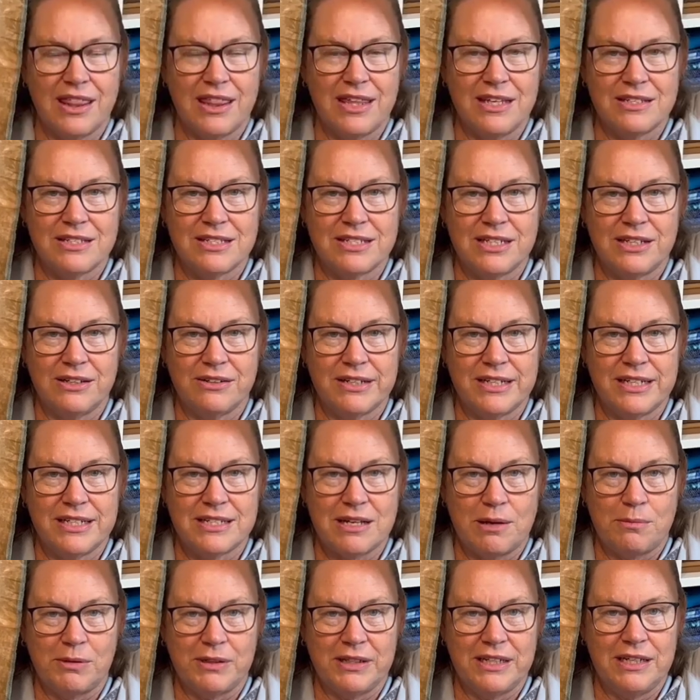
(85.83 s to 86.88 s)
this series, I
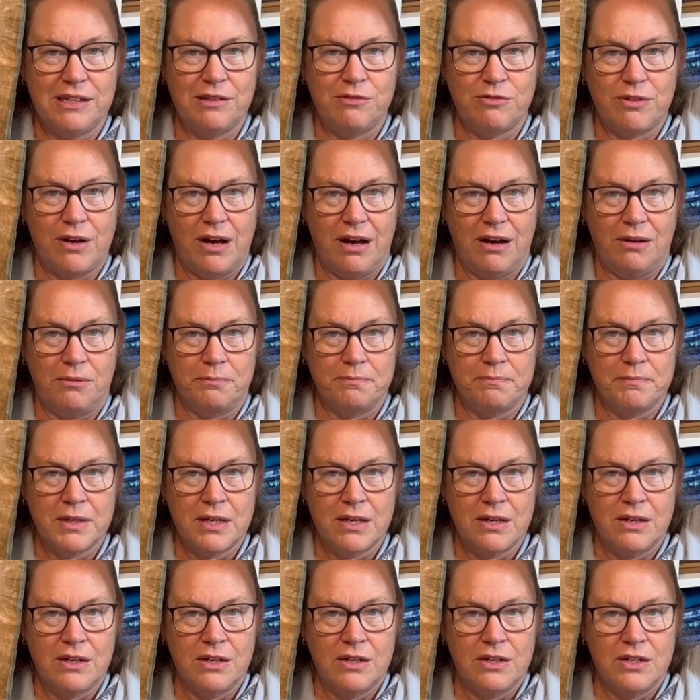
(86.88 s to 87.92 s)
believe,
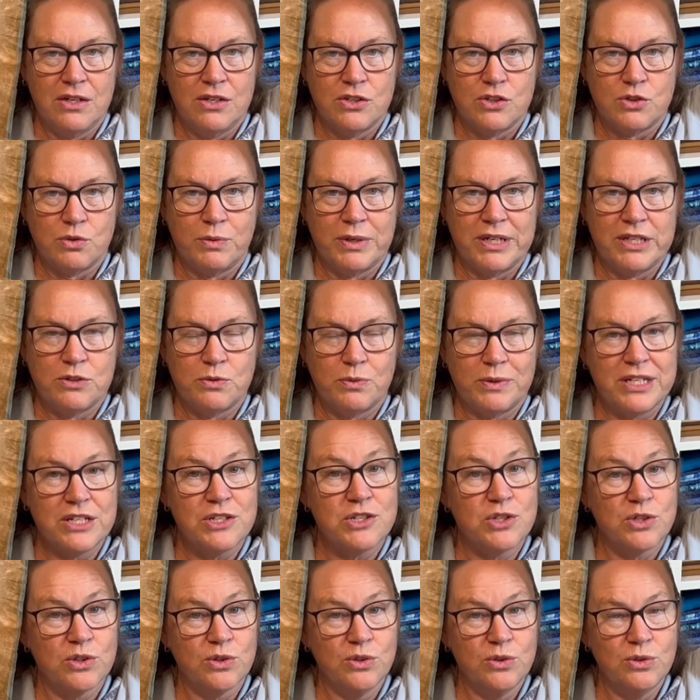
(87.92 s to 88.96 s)

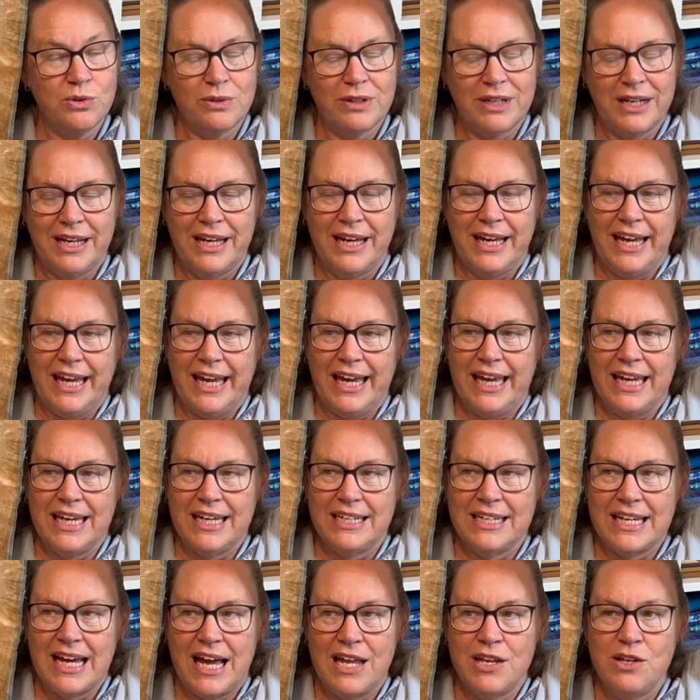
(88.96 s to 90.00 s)
2022.
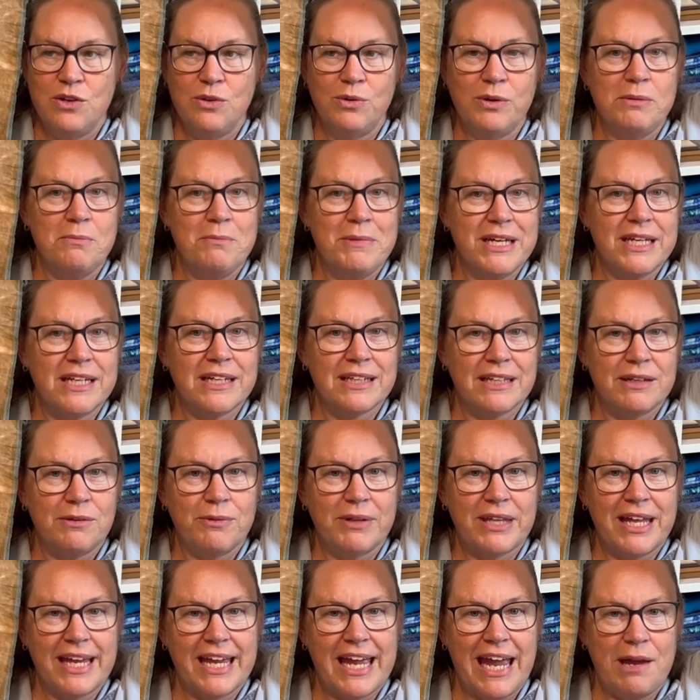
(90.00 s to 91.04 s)
And I knew immediately when
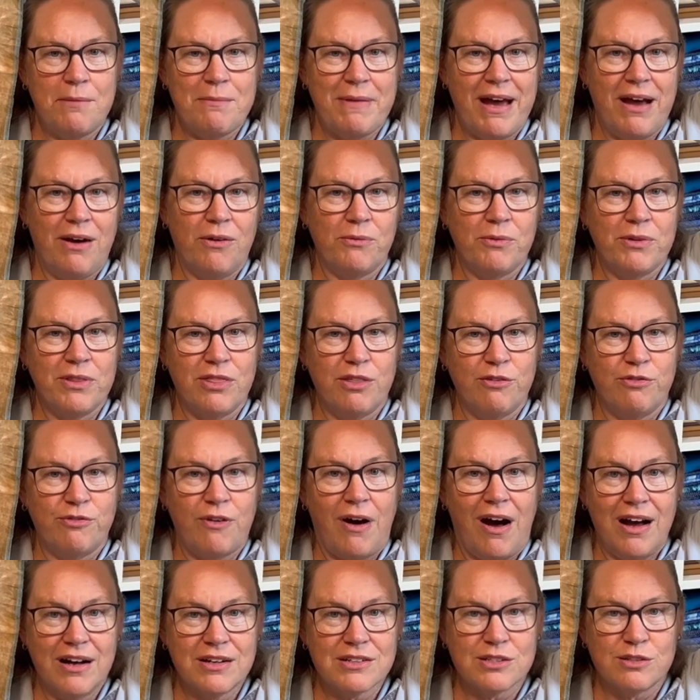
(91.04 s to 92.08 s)
they came out with the
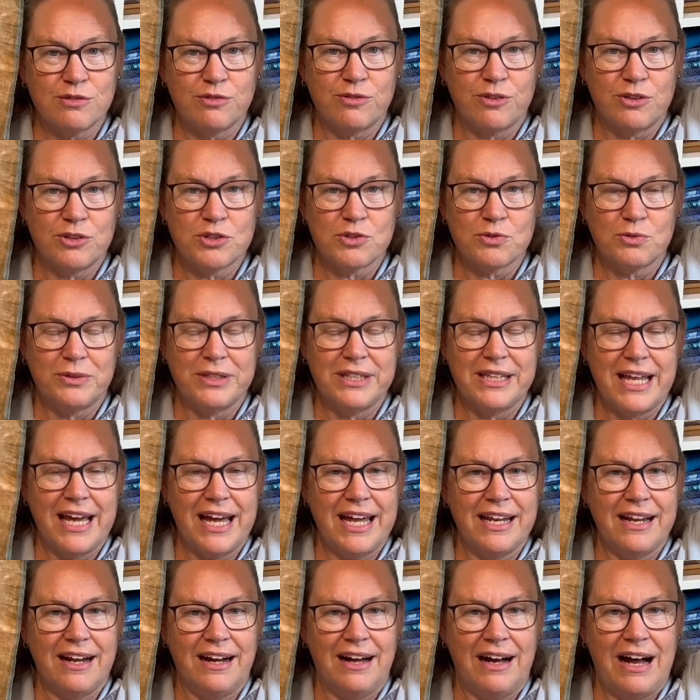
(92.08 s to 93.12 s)
Fox, the first one,
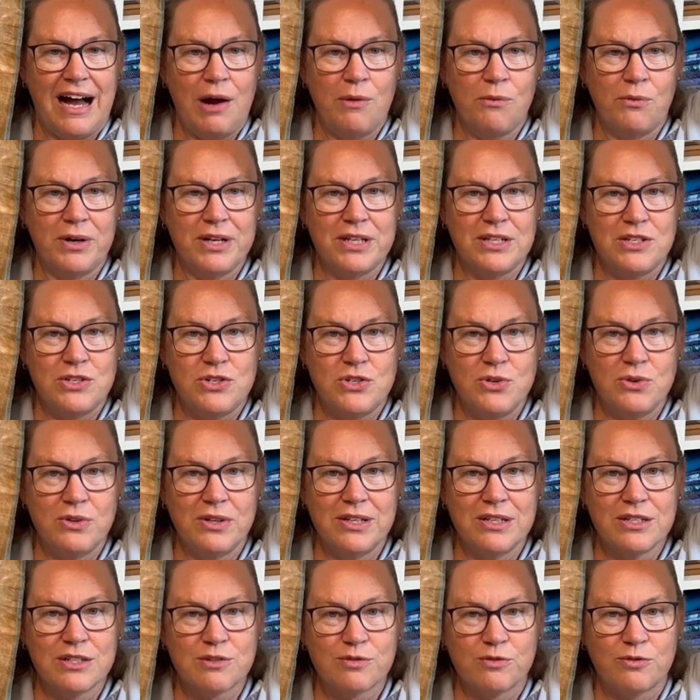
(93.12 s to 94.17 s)
that I wanted to do
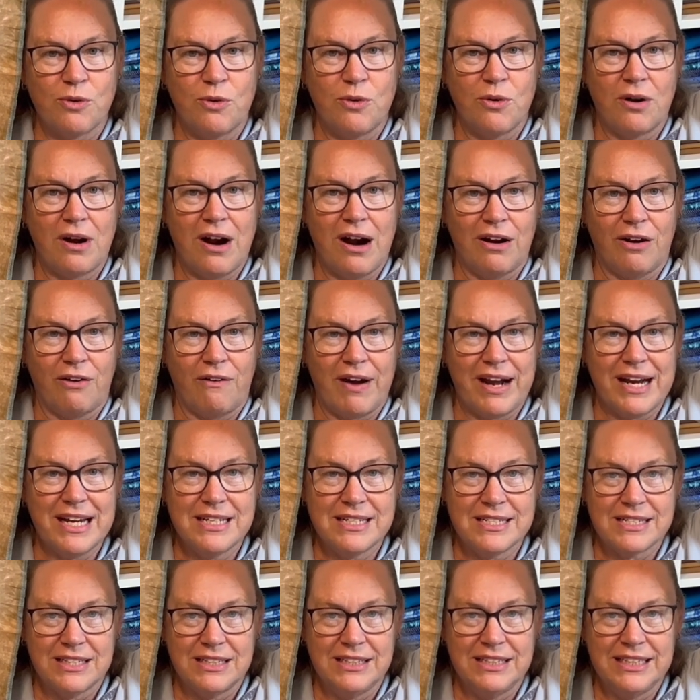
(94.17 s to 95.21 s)
this for our
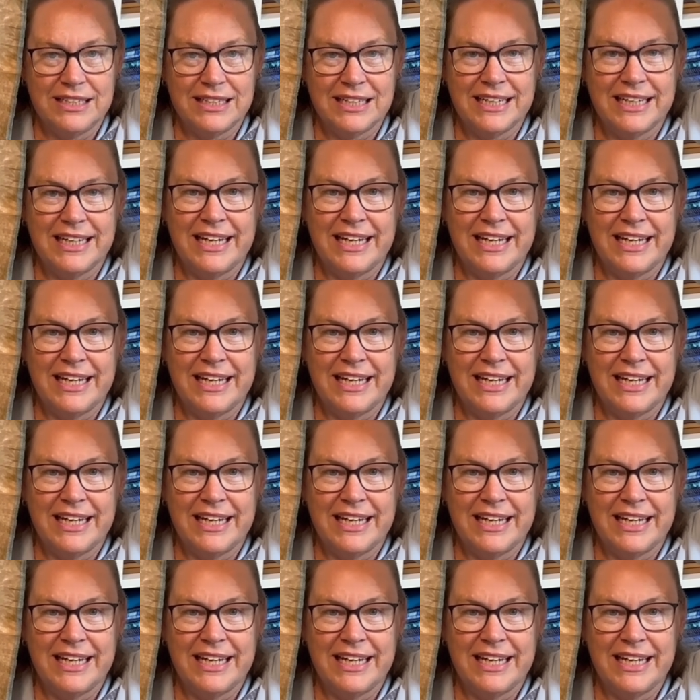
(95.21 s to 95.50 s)
grandson.